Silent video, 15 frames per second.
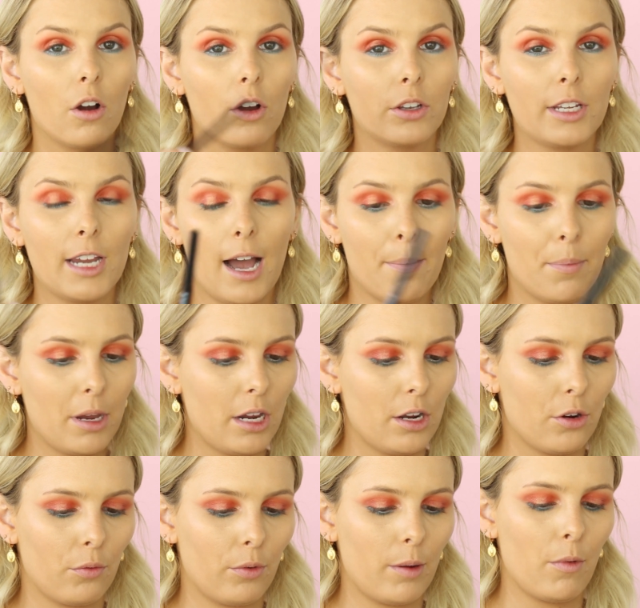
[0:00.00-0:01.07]
On the upper
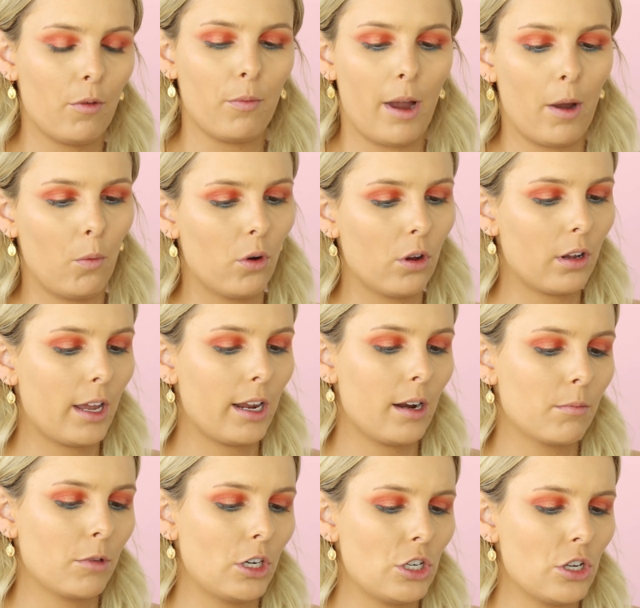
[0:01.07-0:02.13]
inner rim of my waterline,
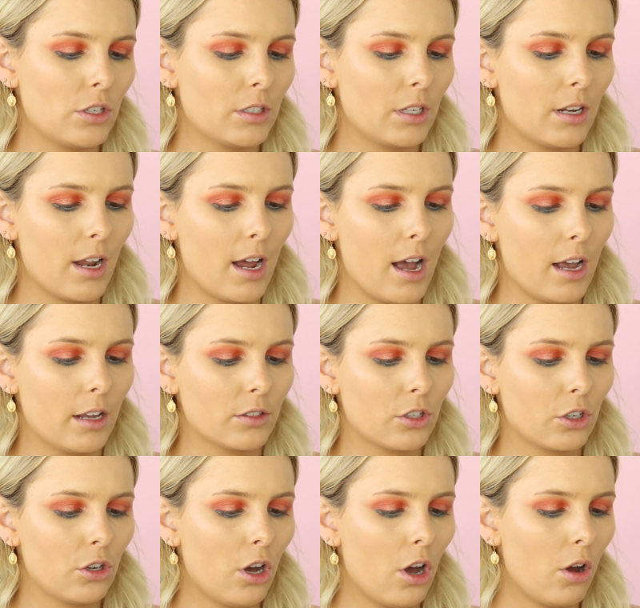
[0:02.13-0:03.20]
I'm going to use the
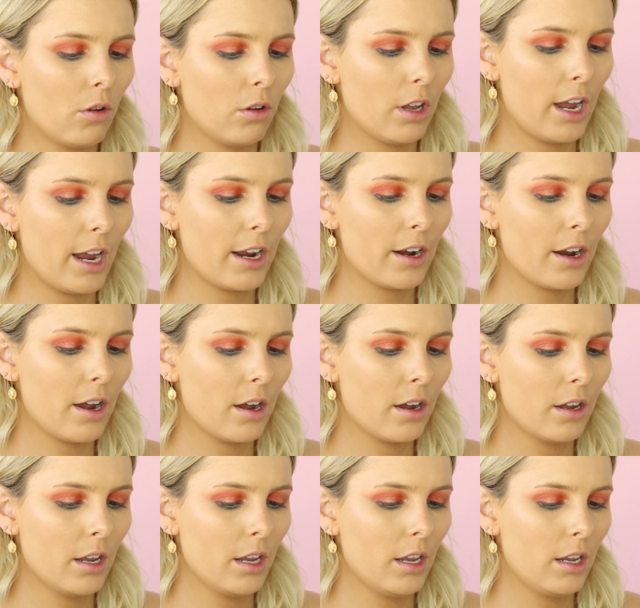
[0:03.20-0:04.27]
NARS Kohl
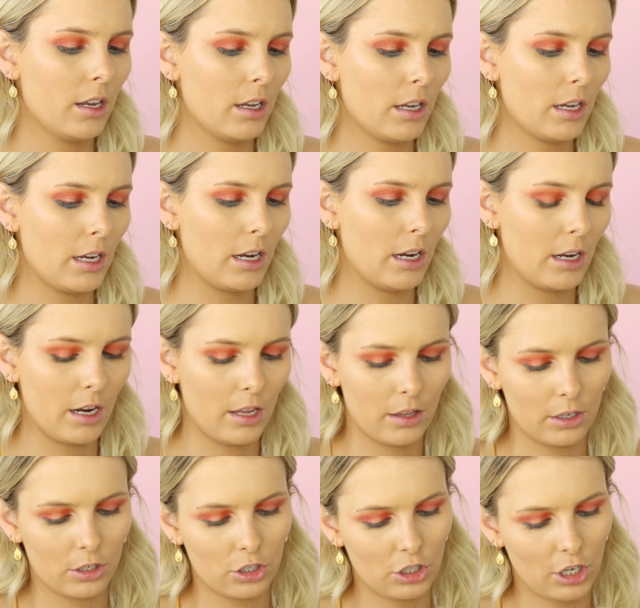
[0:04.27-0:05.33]
Liner in
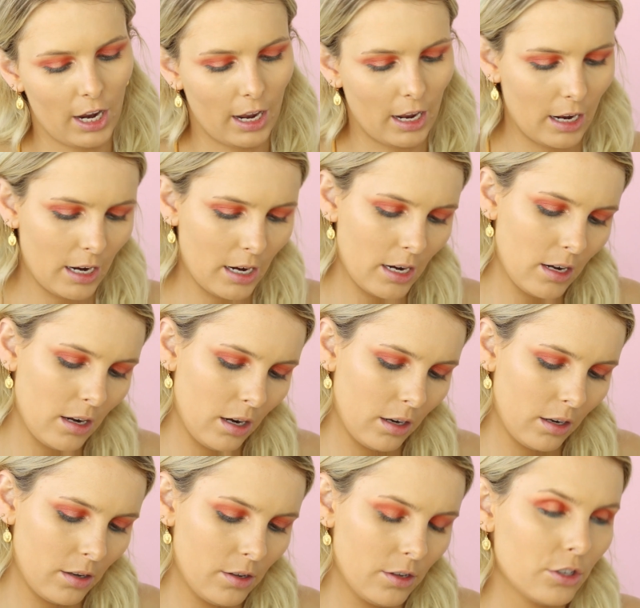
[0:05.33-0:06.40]
the shade
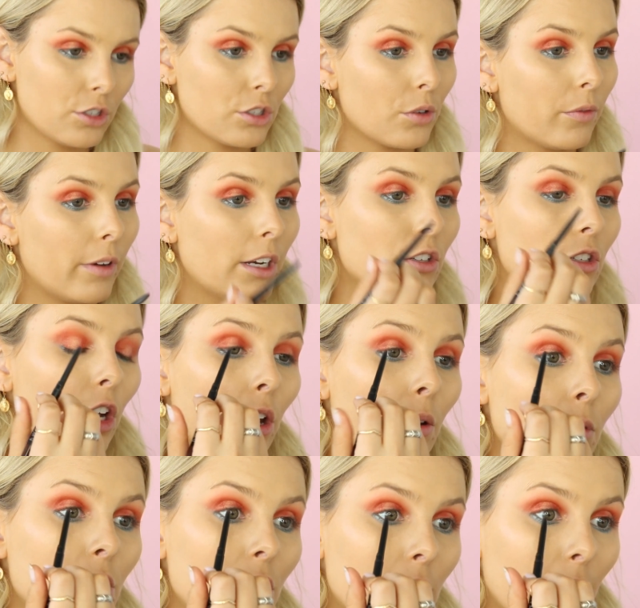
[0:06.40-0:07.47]

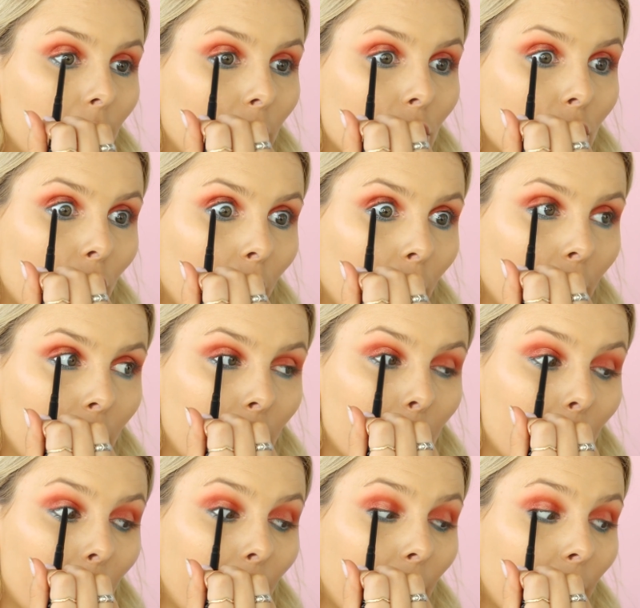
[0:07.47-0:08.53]
Sorrento, which is like a chocolatey
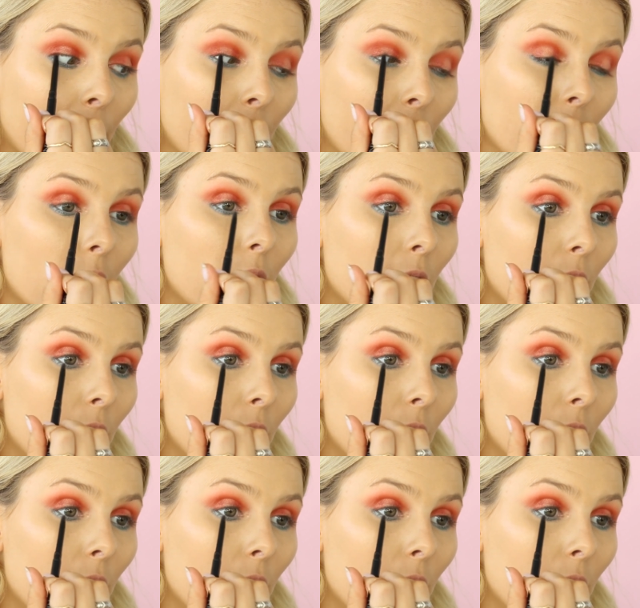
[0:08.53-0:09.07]
brown.